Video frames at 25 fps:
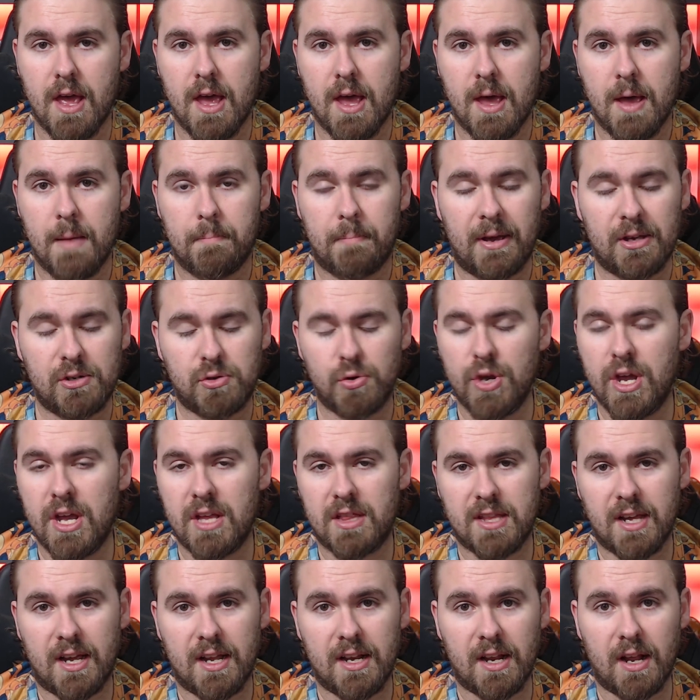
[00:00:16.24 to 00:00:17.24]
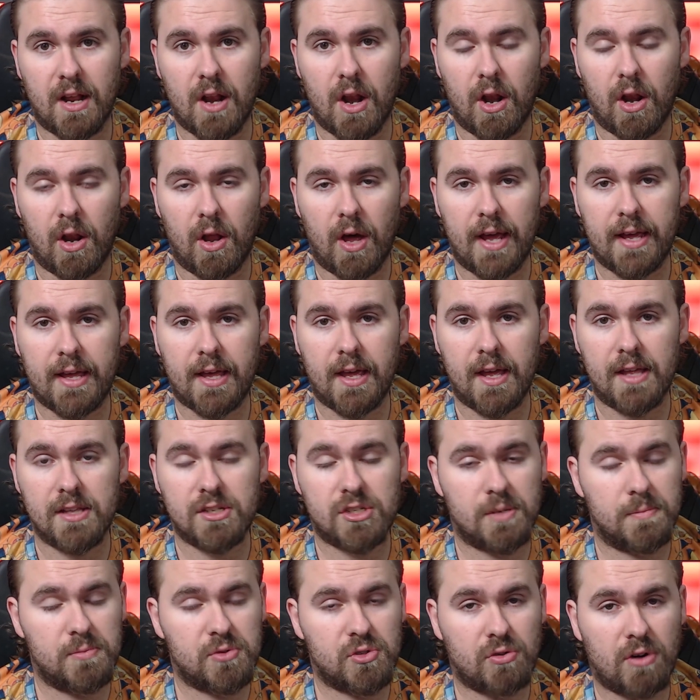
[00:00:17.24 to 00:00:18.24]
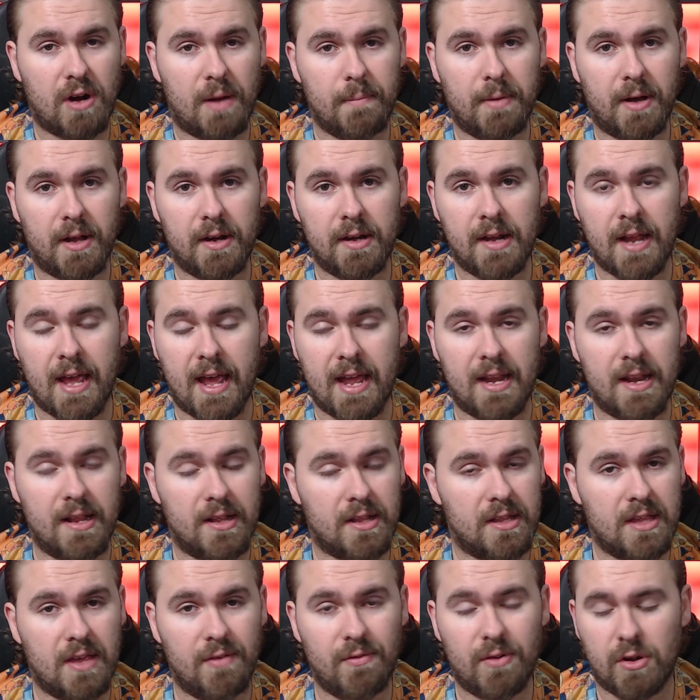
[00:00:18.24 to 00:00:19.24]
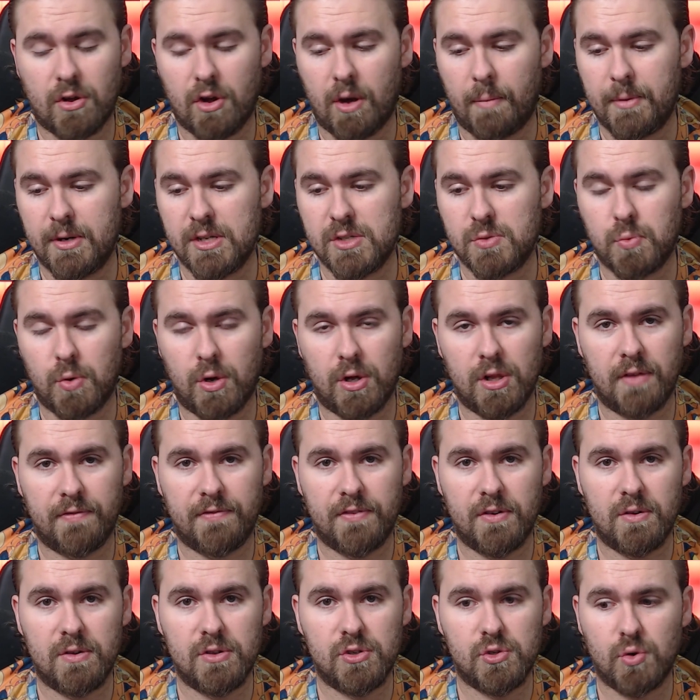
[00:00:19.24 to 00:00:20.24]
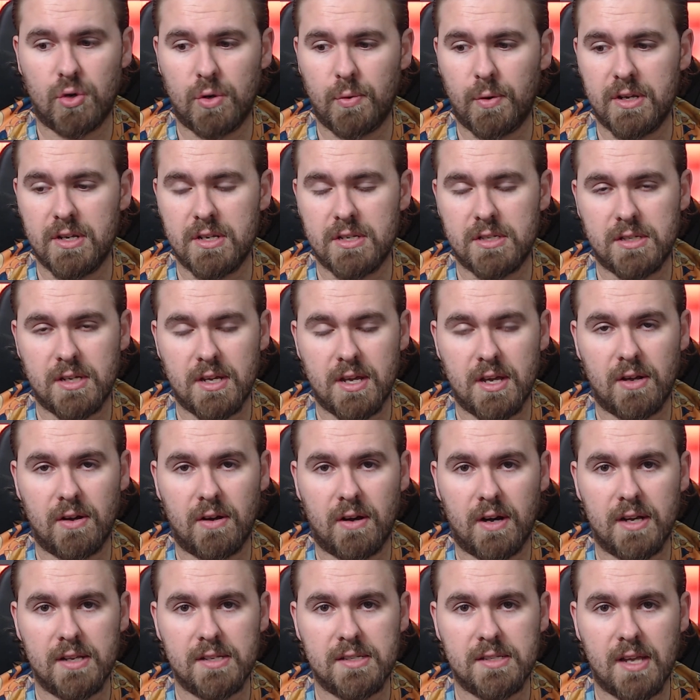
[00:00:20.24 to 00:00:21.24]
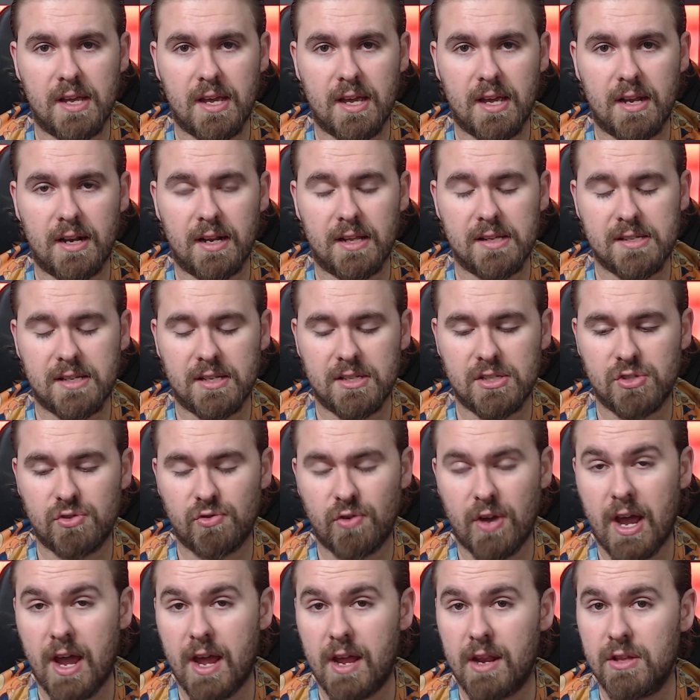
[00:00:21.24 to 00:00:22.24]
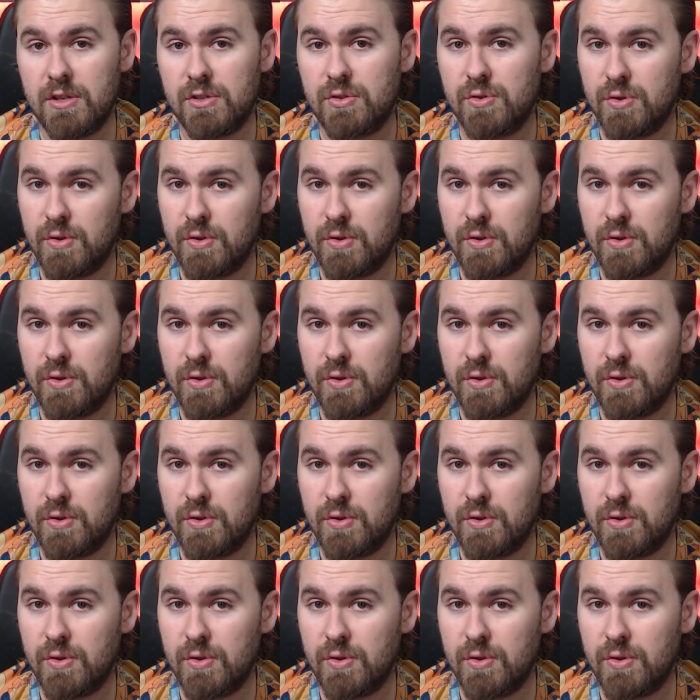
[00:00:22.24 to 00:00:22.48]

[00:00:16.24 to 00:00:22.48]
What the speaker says: make sure you hit that like, subscribe button and give it a comment as well if you enjoy what you see, guys. And let's get straight into the